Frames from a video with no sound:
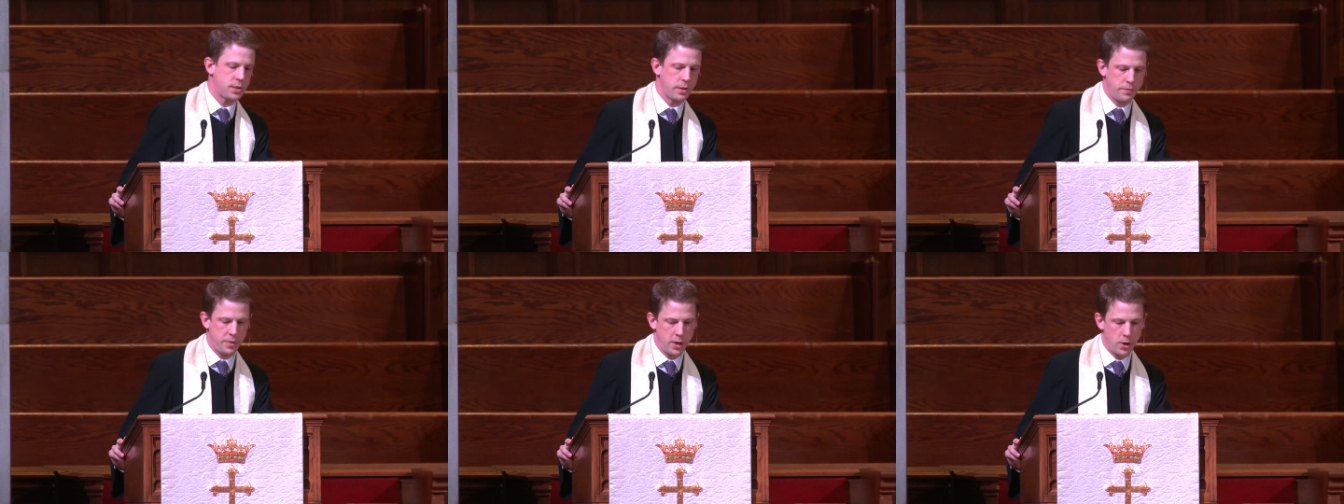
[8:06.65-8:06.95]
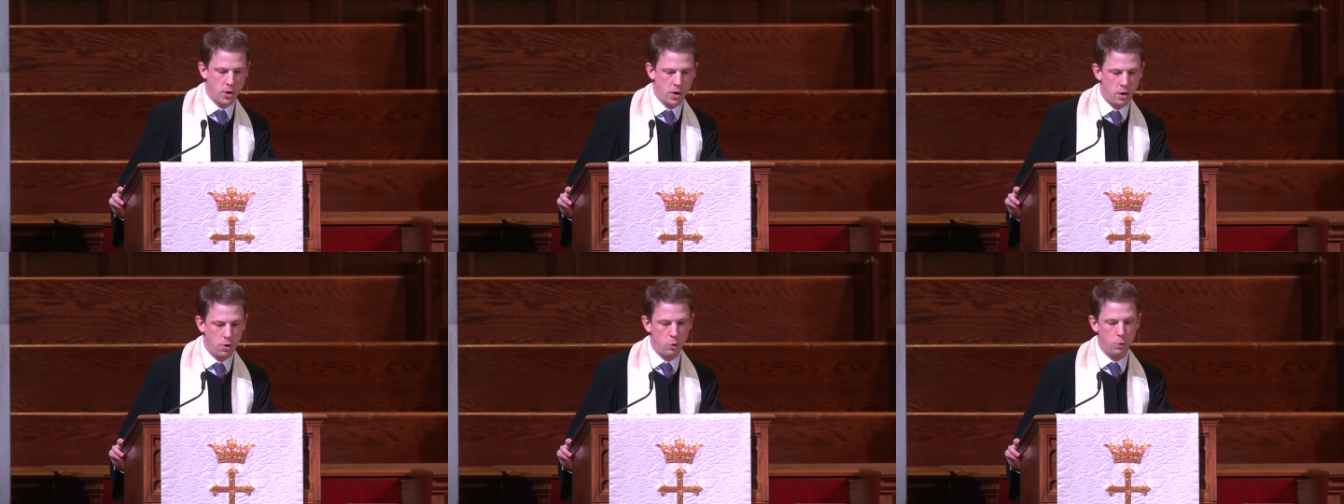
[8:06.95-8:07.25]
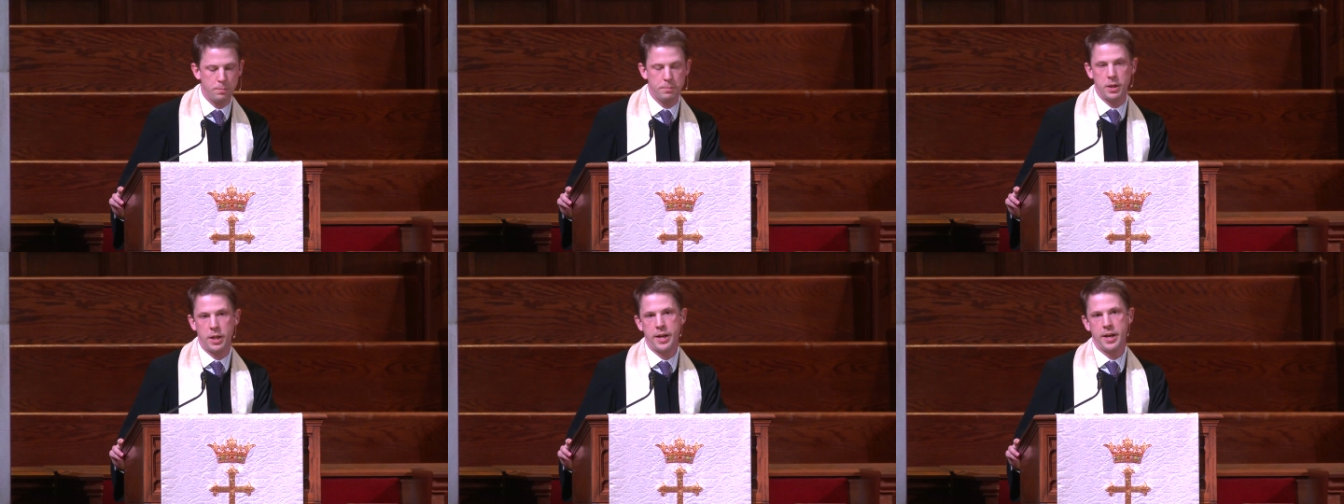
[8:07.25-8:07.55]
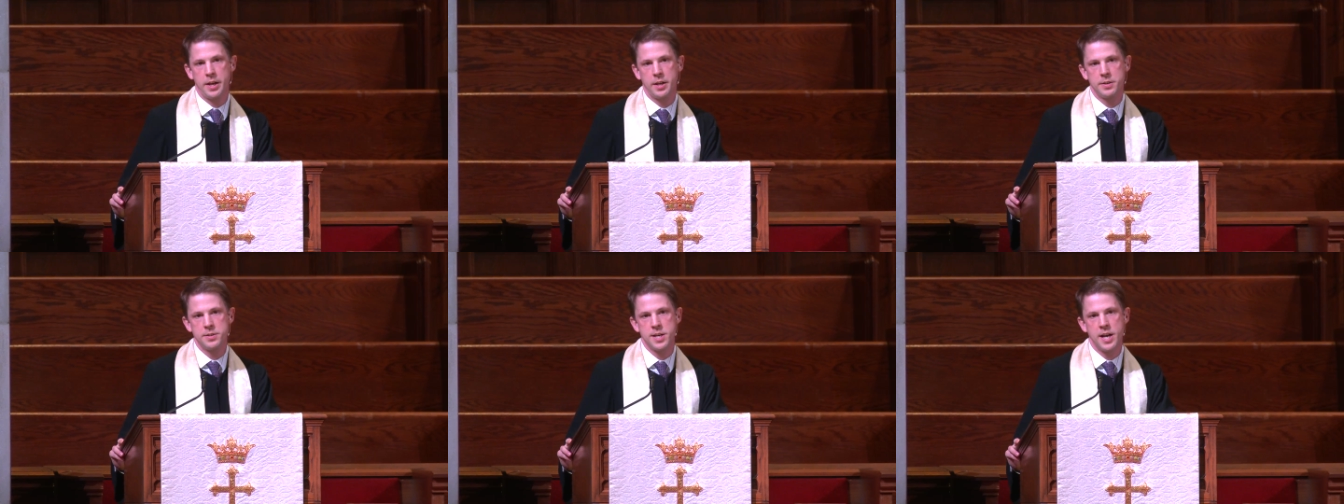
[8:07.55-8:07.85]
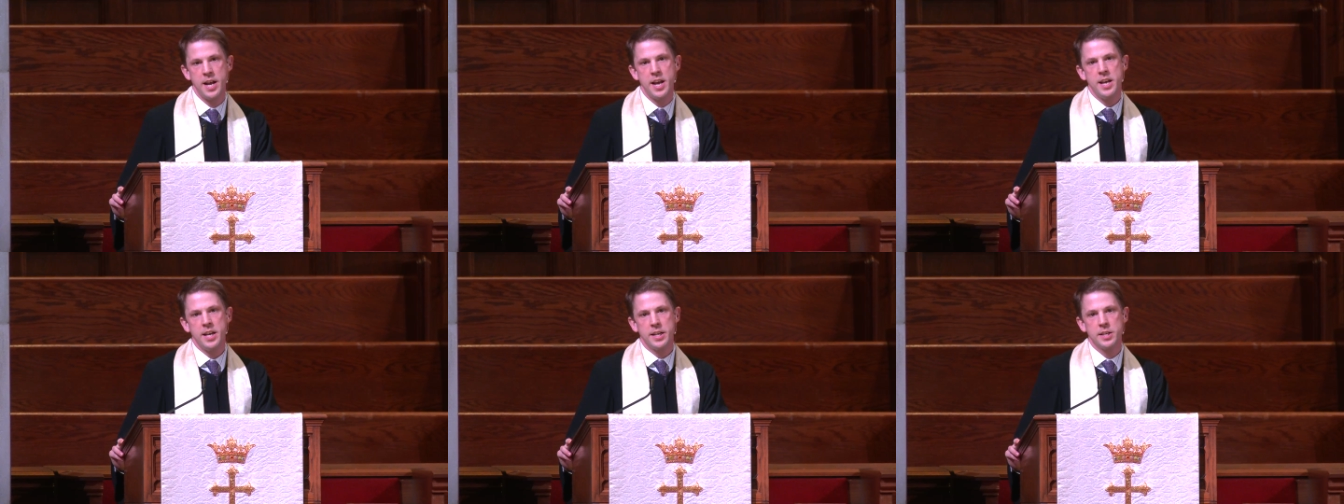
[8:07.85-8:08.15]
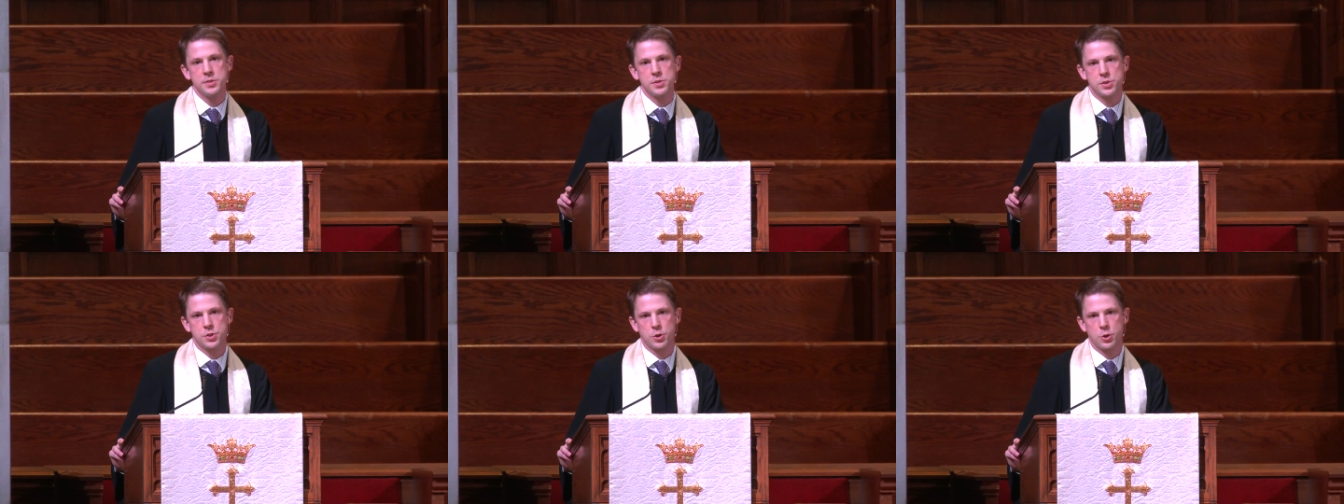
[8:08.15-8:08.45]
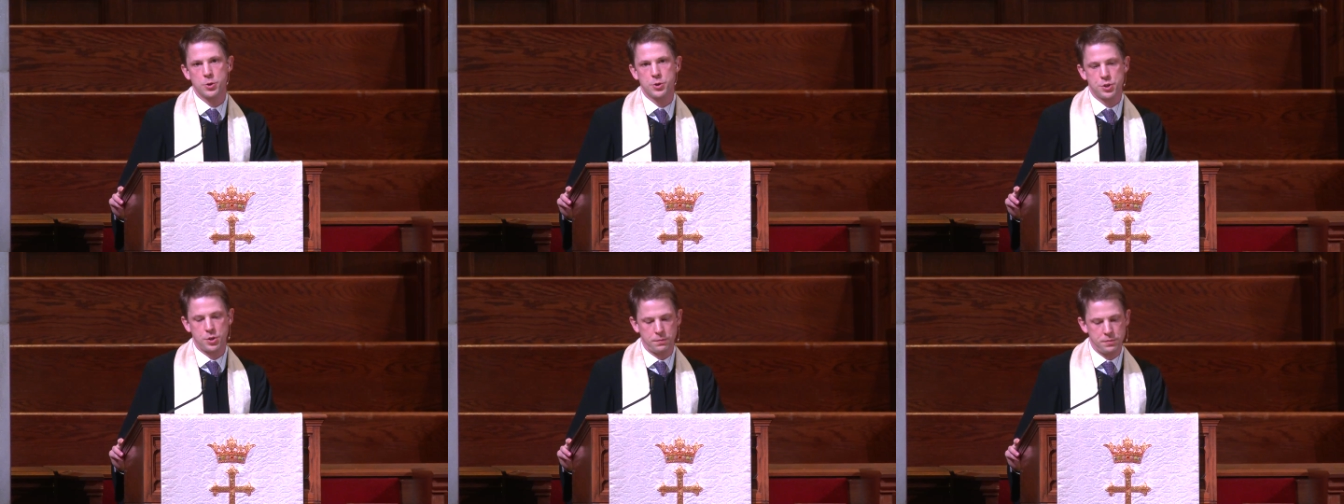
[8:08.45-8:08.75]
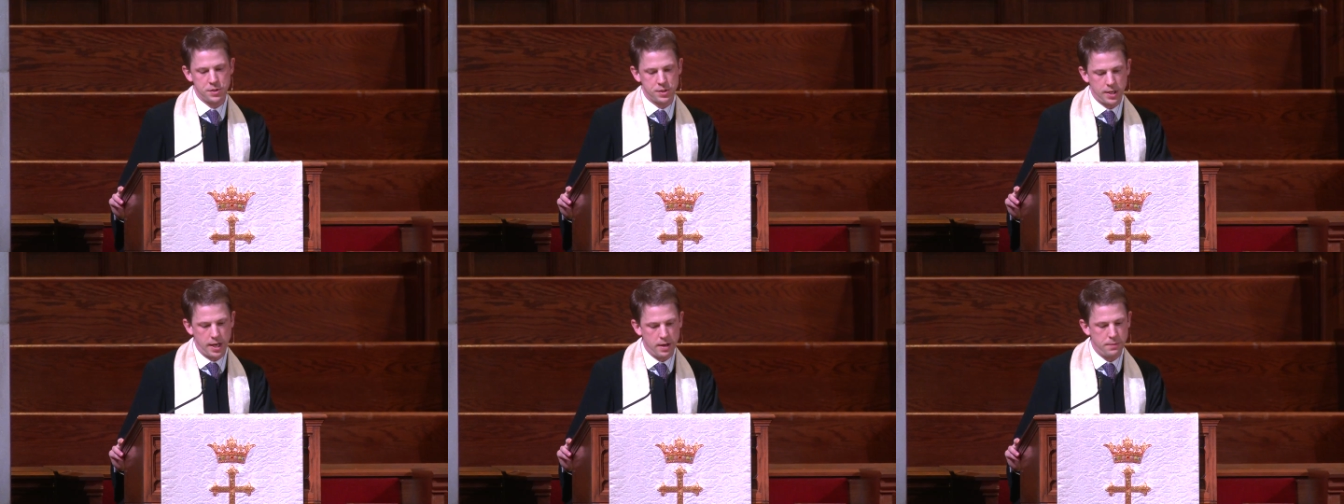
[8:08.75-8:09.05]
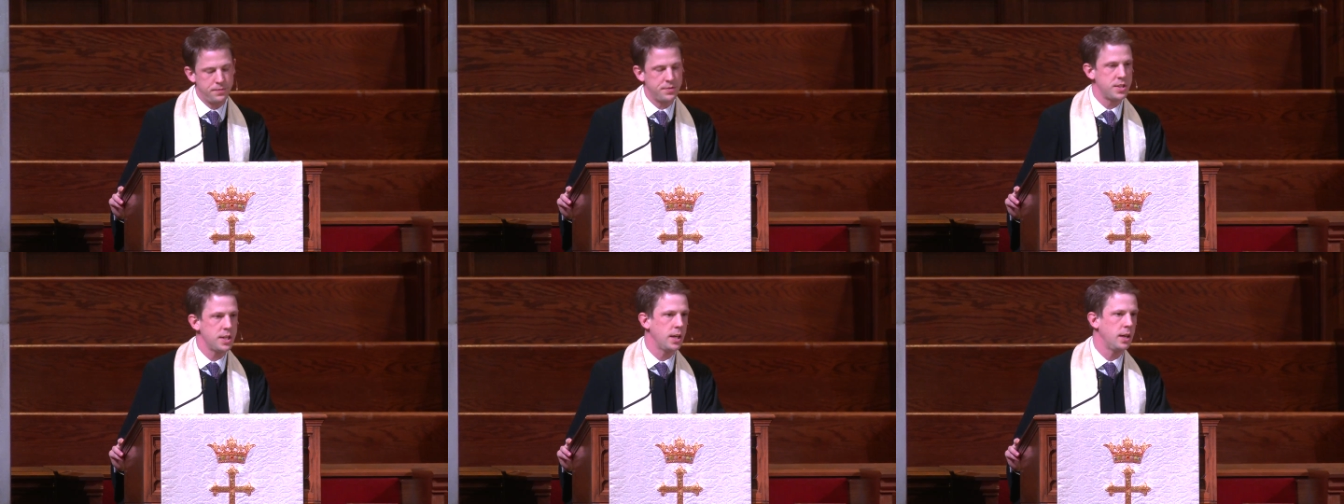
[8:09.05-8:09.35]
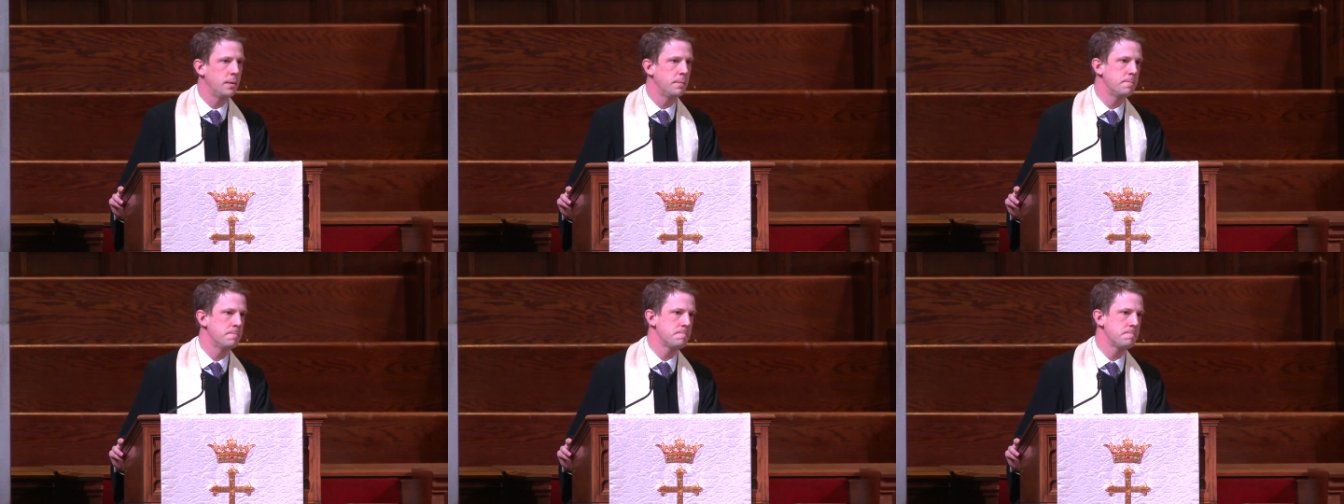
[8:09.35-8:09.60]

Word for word: of their homeland in search of safety.